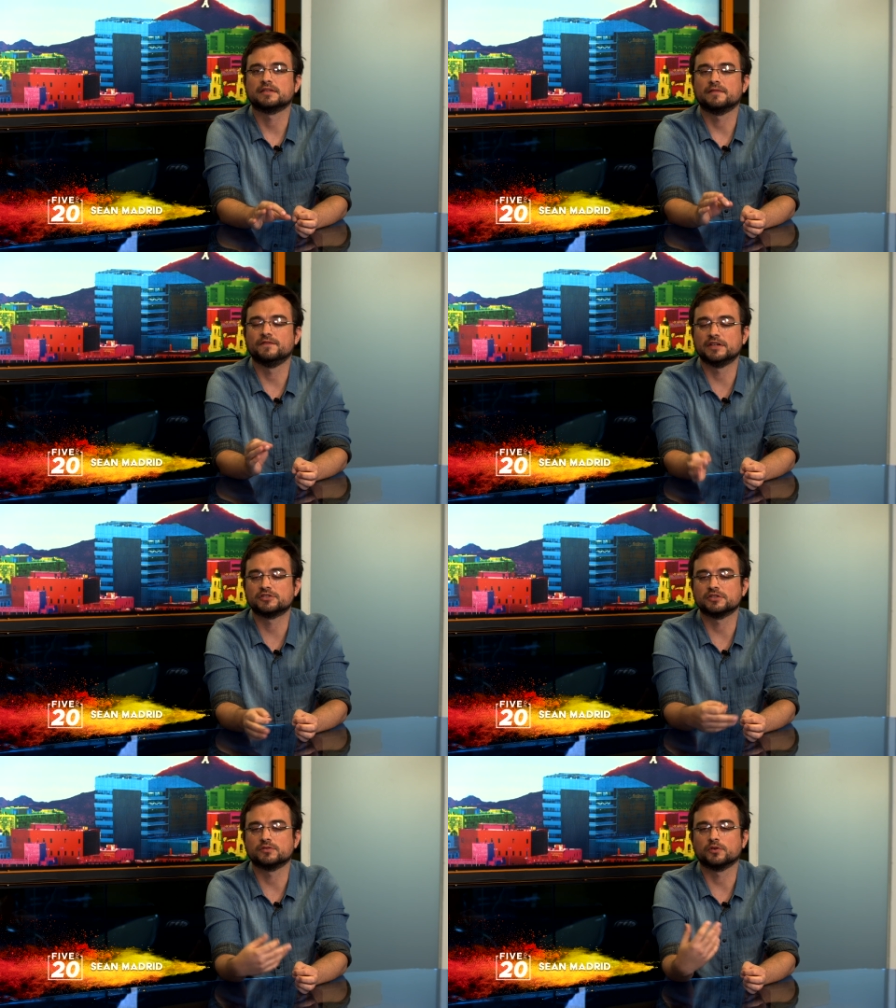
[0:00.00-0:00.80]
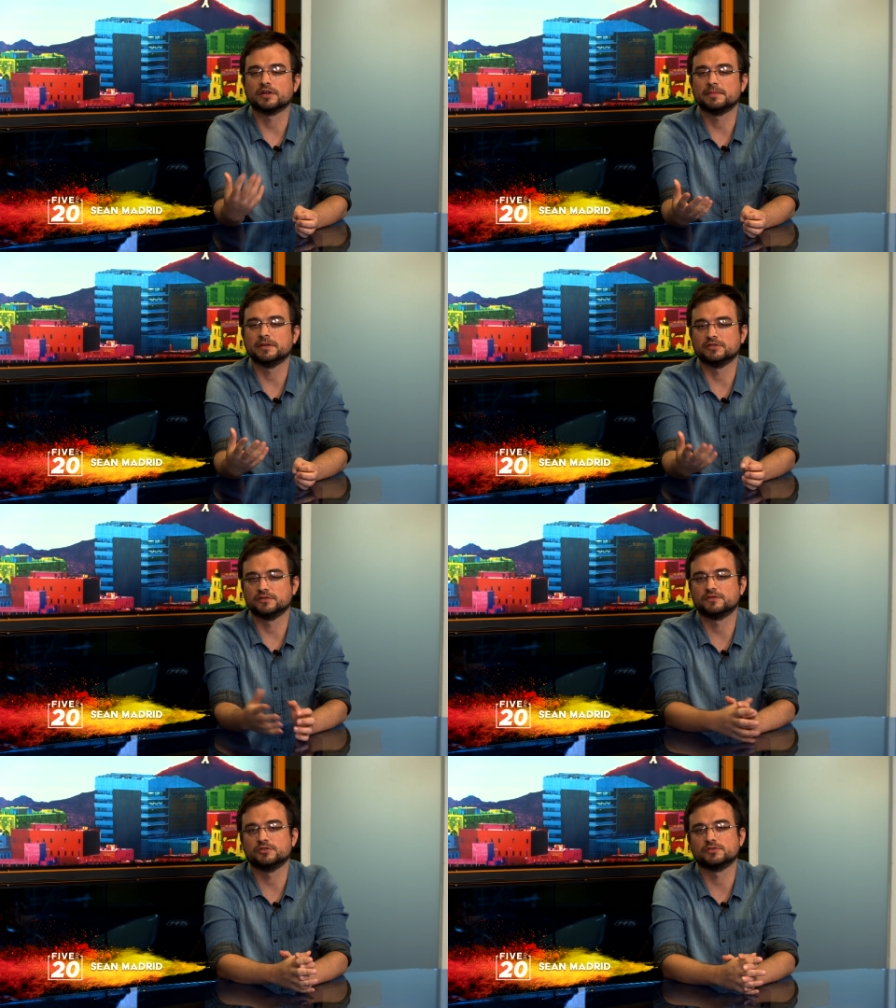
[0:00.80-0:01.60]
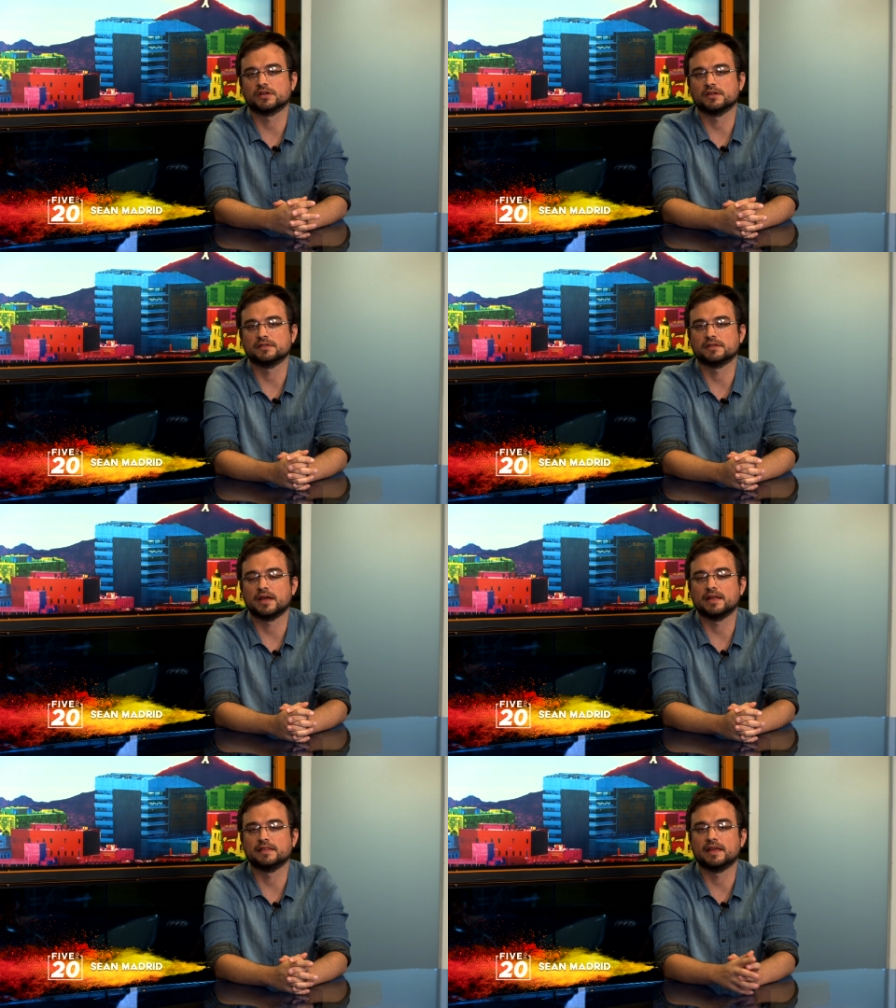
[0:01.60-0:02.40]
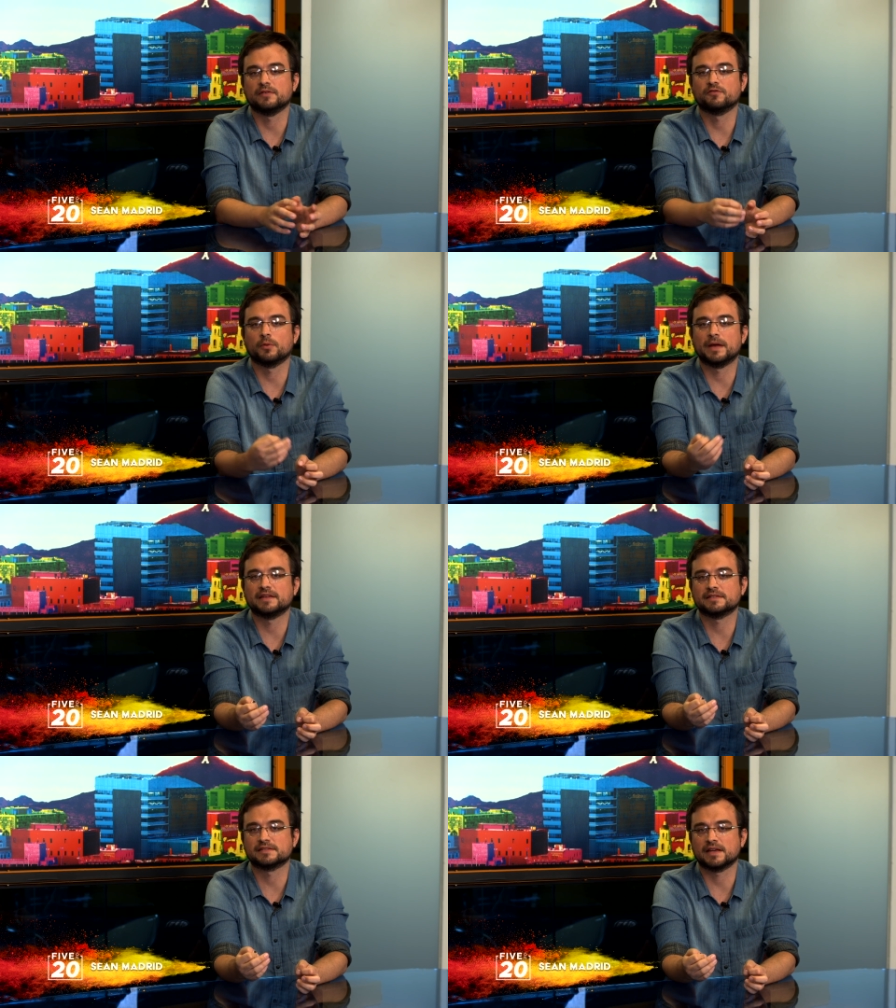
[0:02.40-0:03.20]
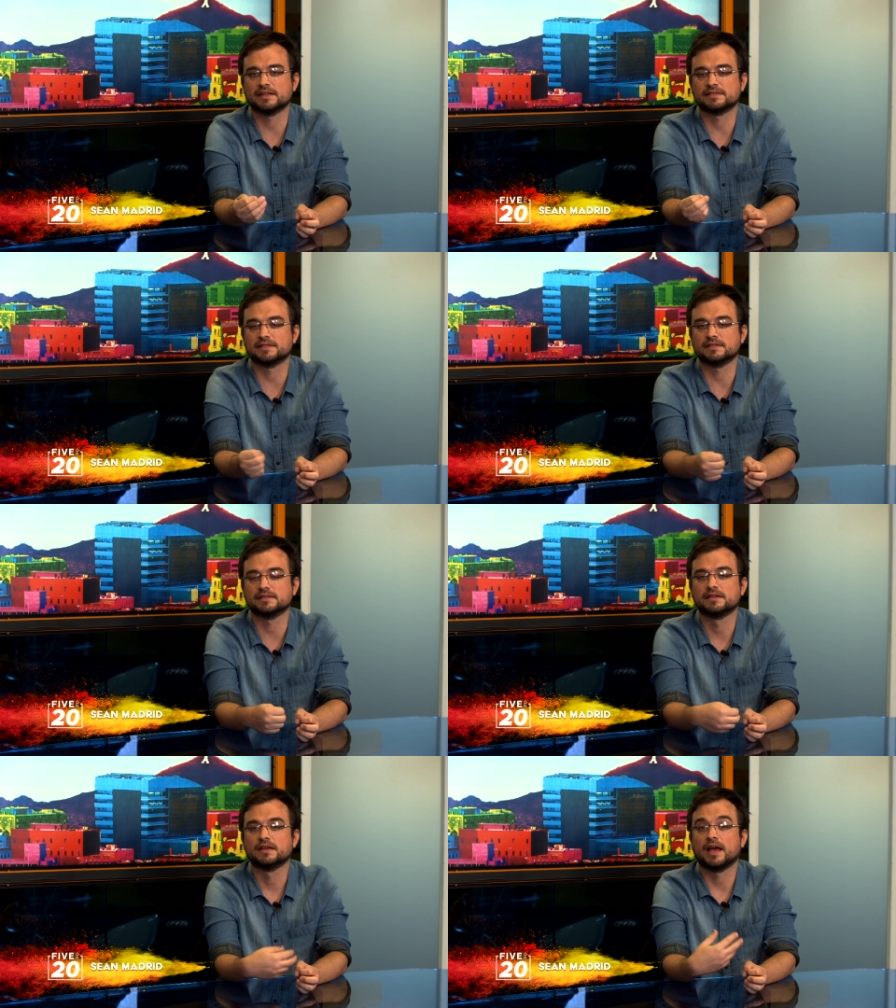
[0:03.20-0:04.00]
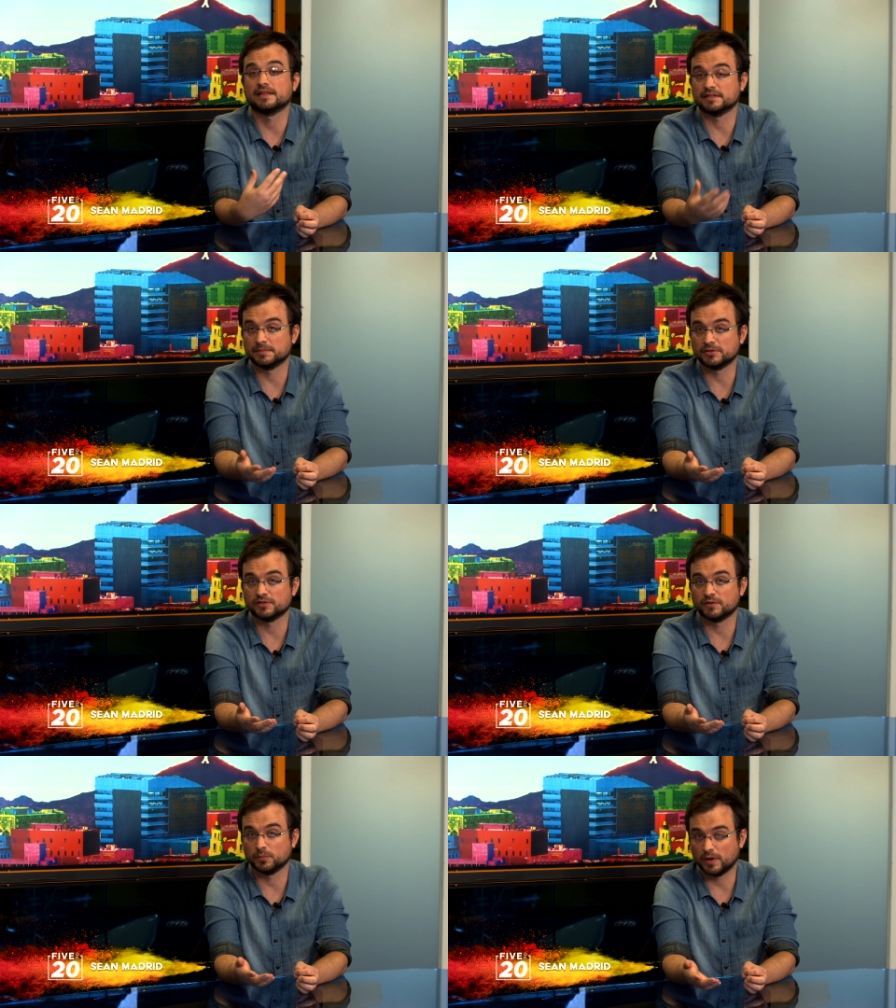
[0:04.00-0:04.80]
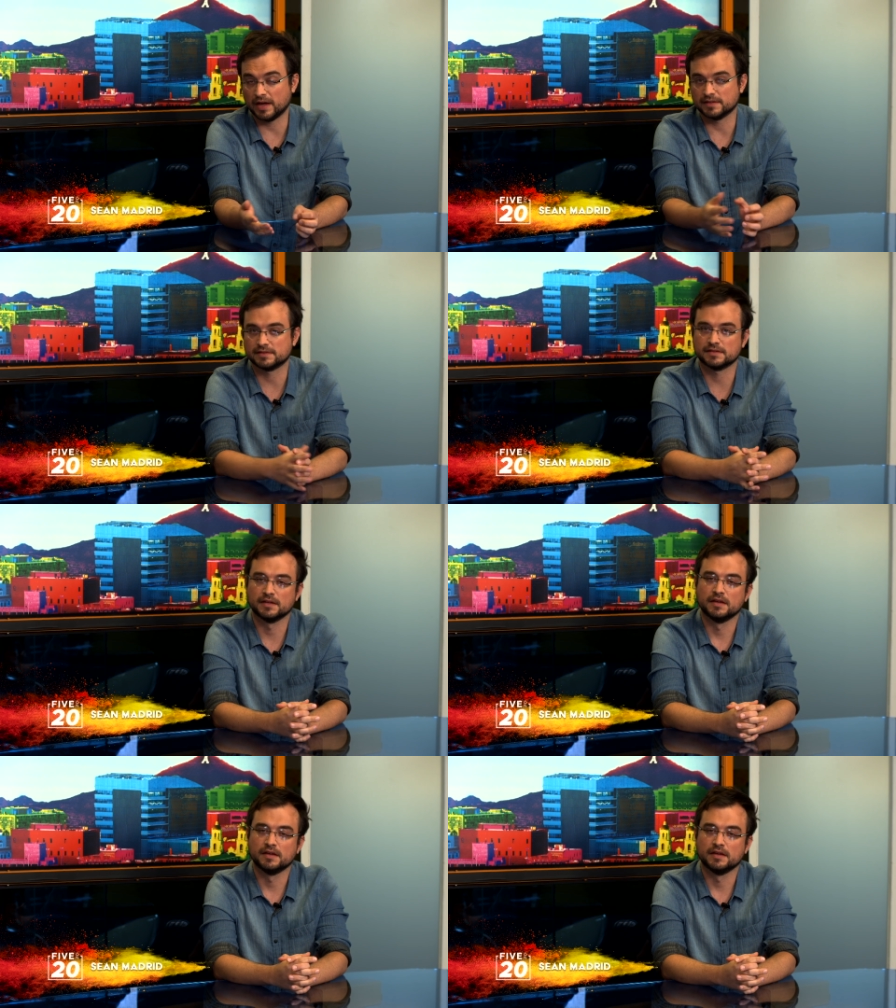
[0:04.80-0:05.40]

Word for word: vision or image of Tucson, and they've romanticized it as an image of the West.